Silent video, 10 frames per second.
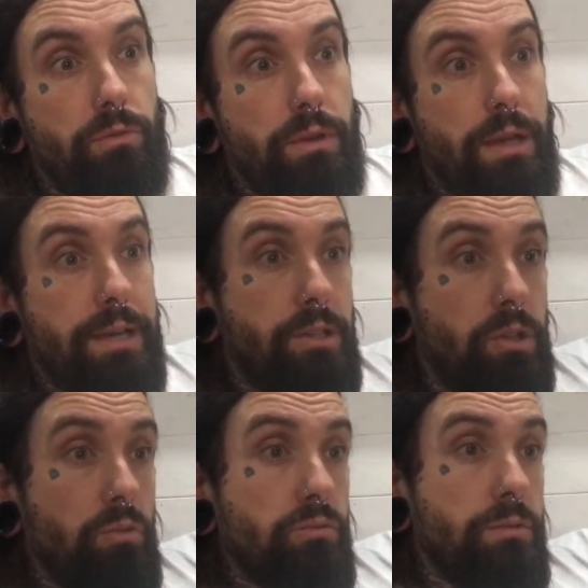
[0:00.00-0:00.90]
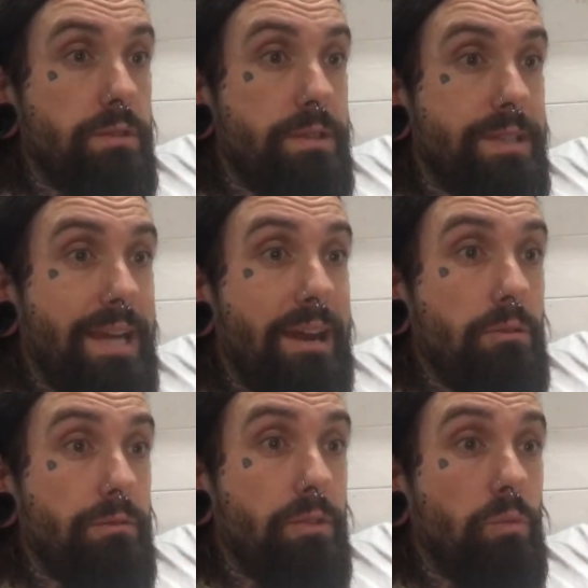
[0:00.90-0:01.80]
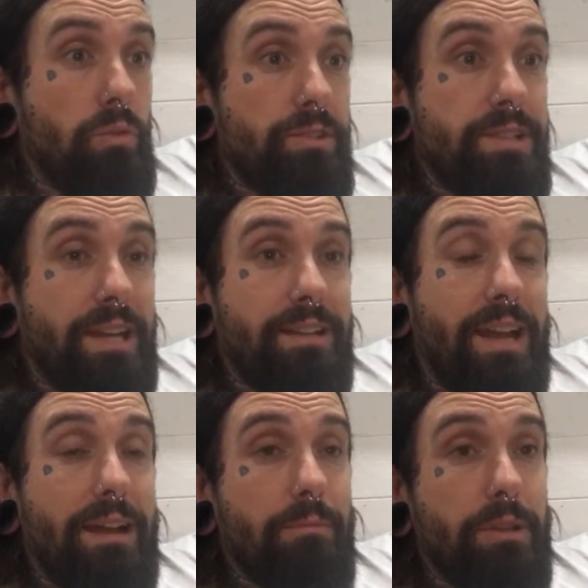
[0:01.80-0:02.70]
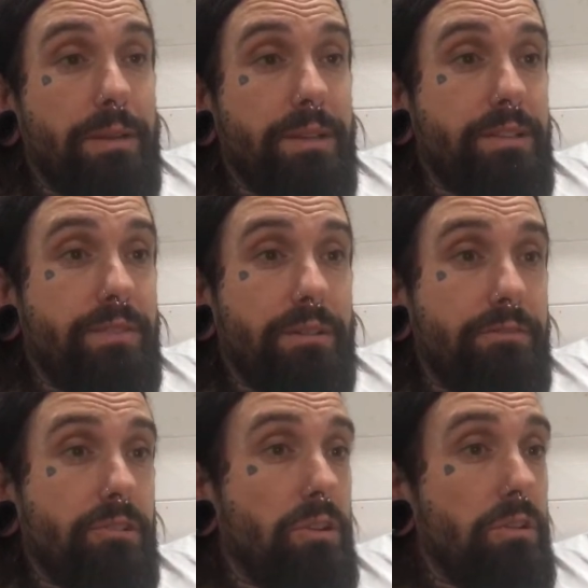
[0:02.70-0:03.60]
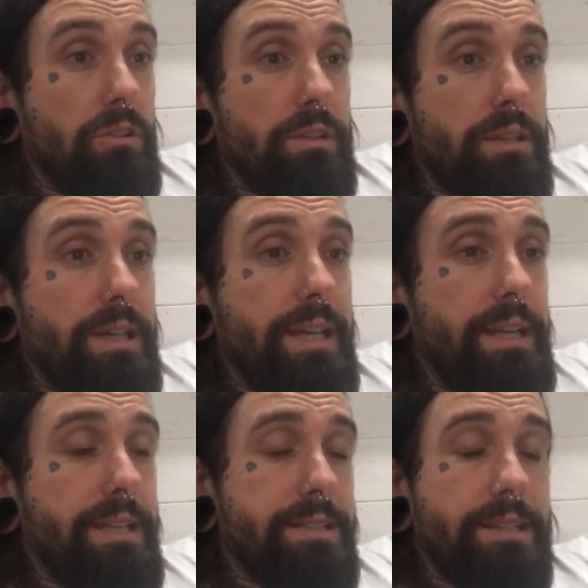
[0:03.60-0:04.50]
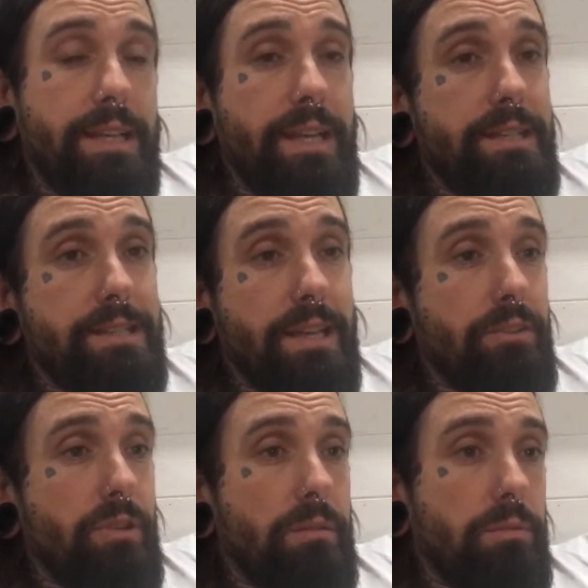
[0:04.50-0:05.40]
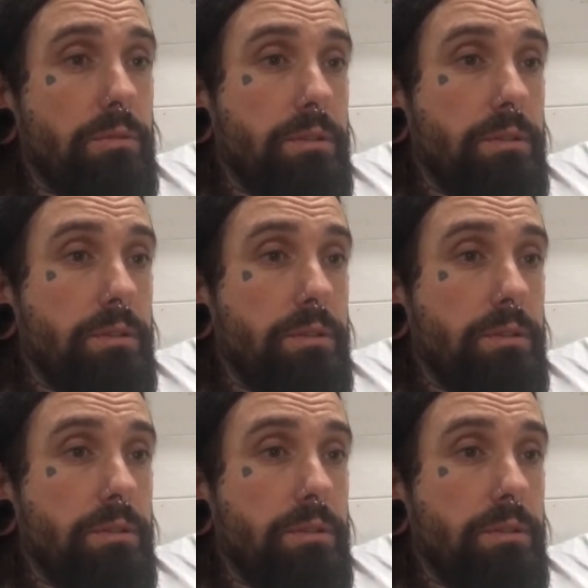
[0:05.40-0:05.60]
I don't doubt for 1 second that I'm going to be in this van for a lot longer. It is incredible.